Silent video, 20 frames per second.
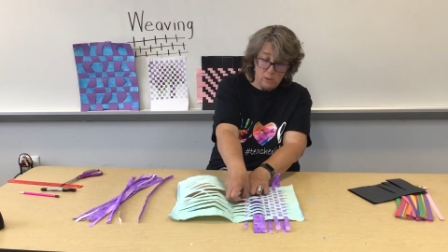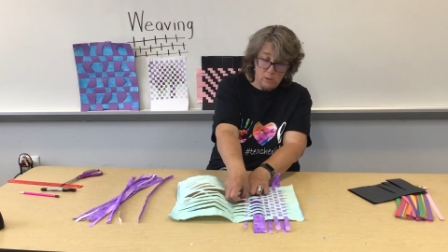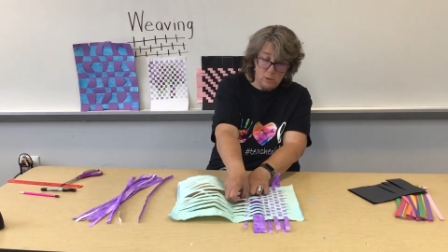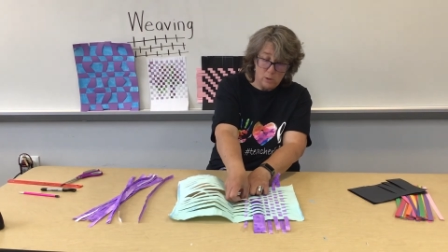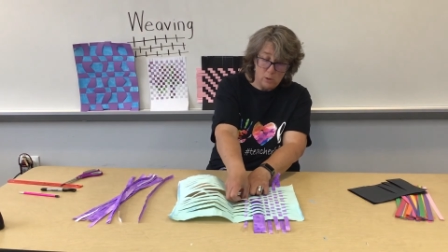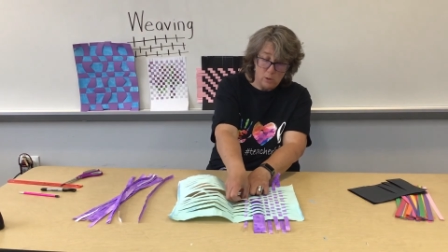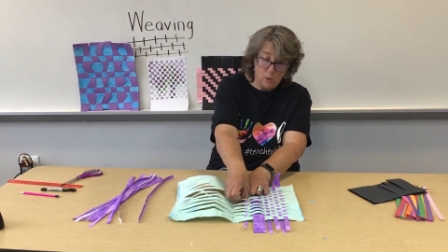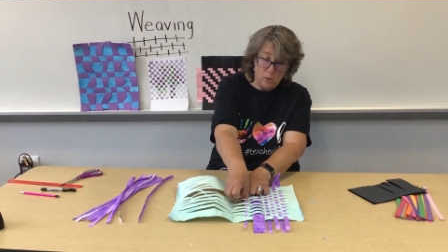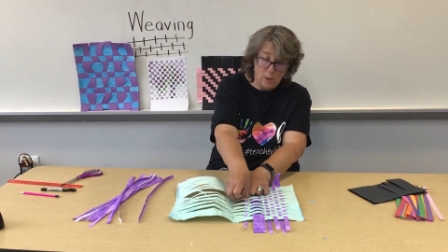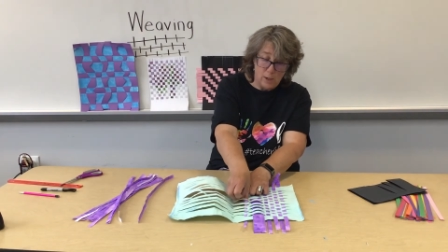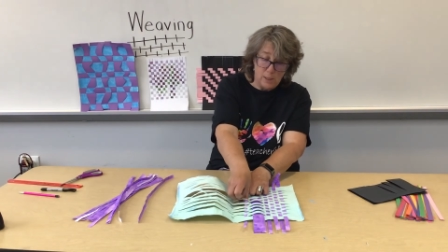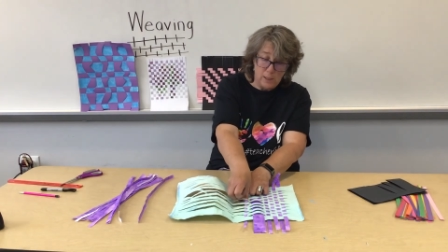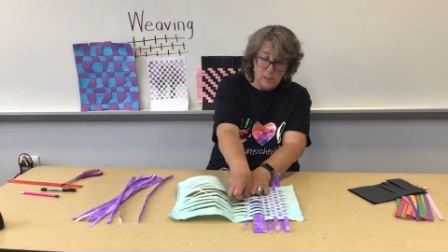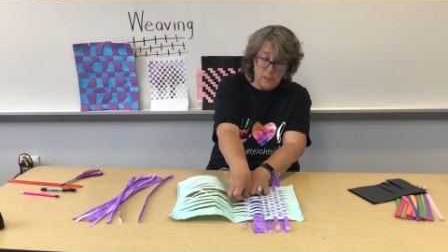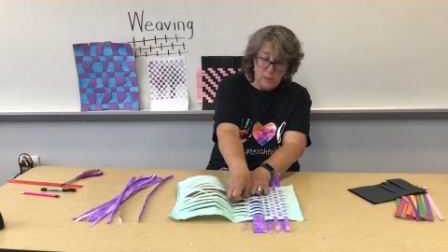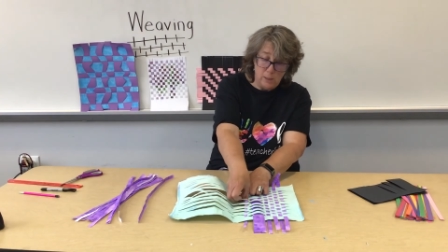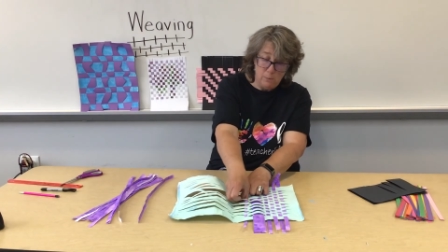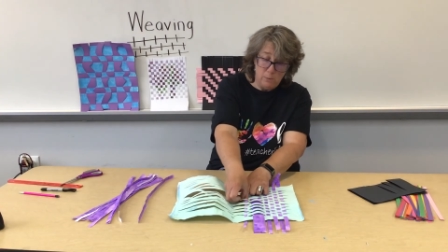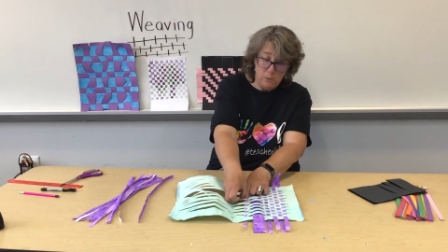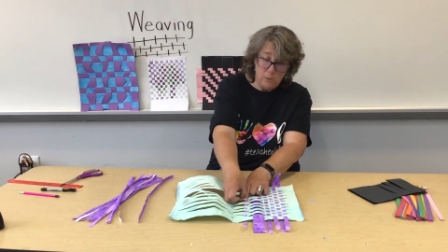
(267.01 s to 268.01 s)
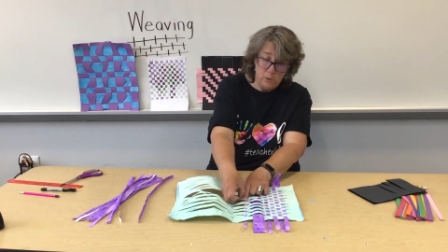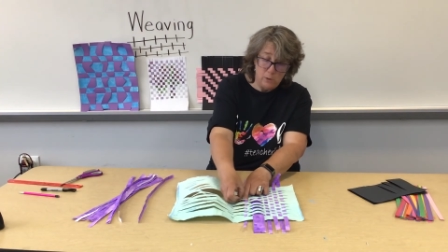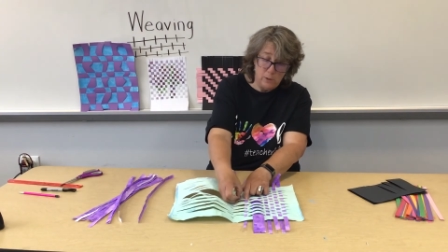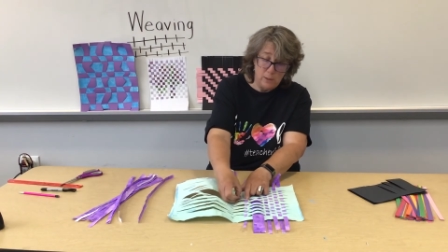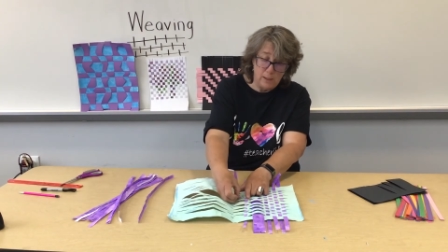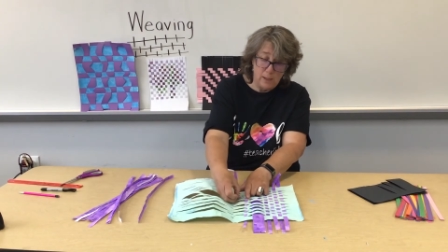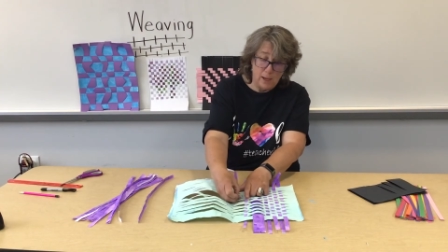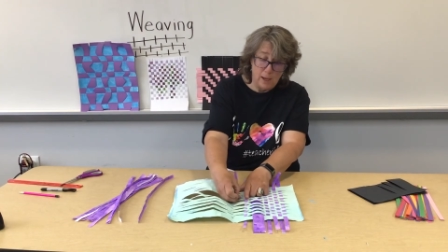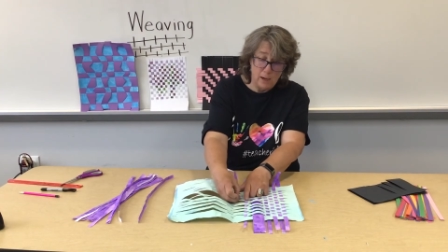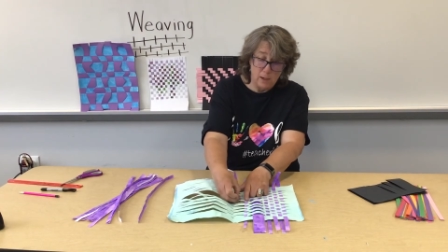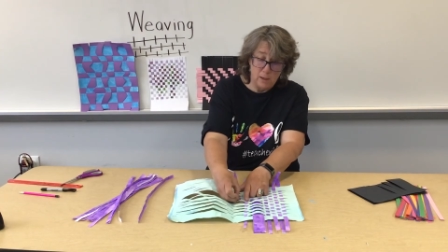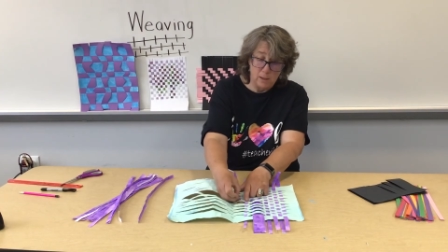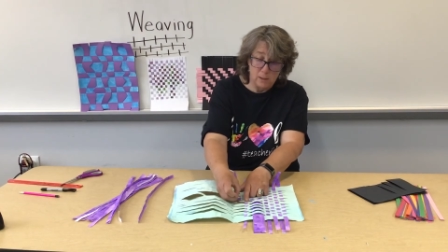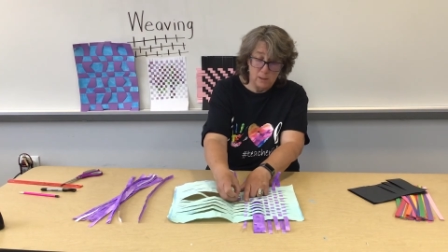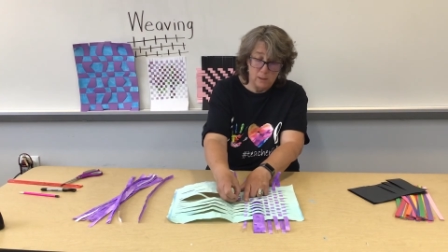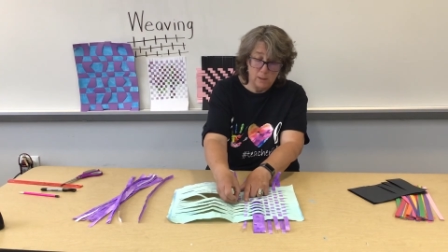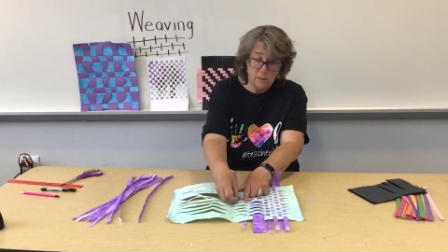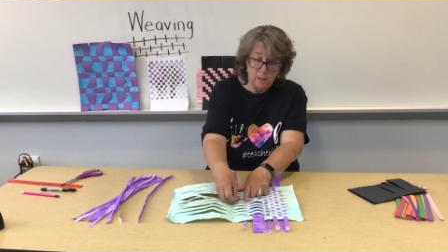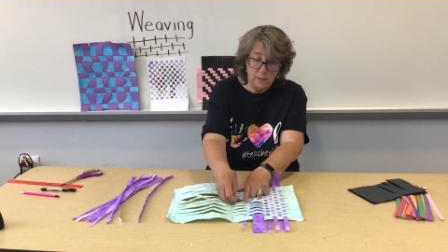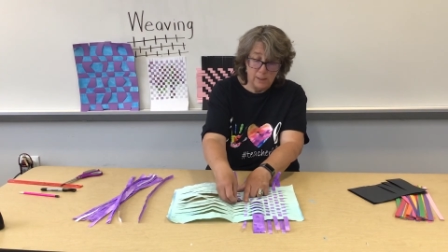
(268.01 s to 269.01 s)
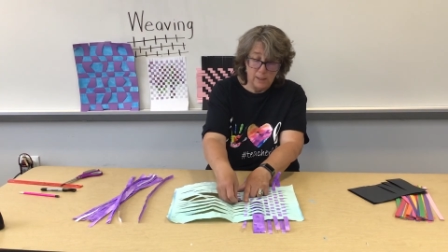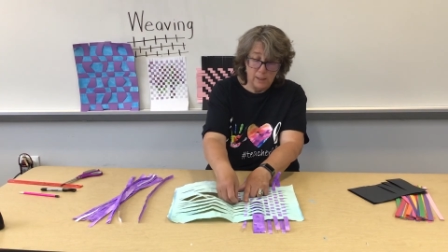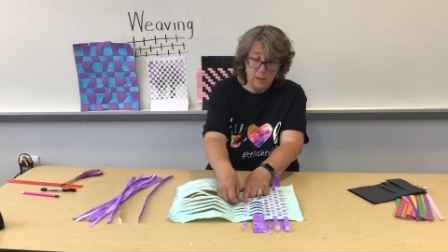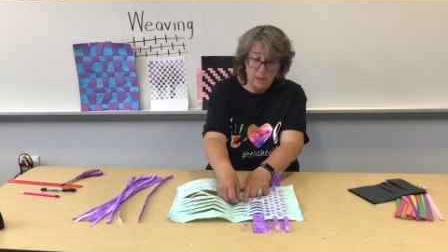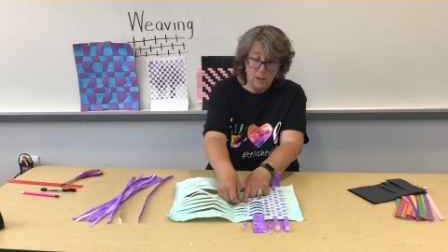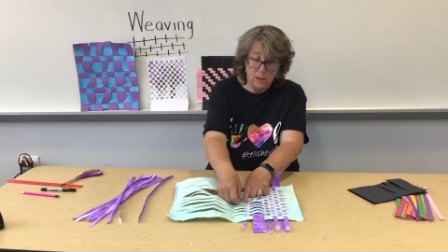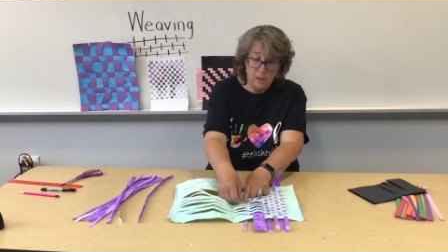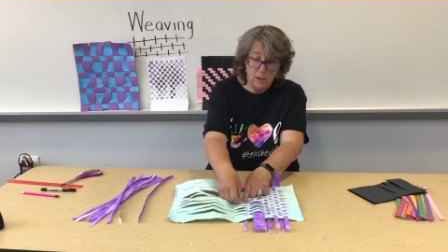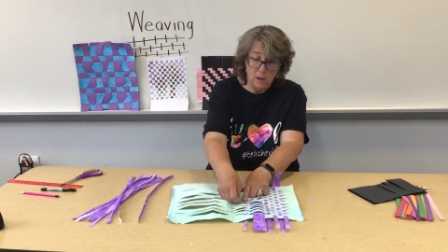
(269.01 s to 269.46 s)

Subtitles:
So I keep doing that until I get a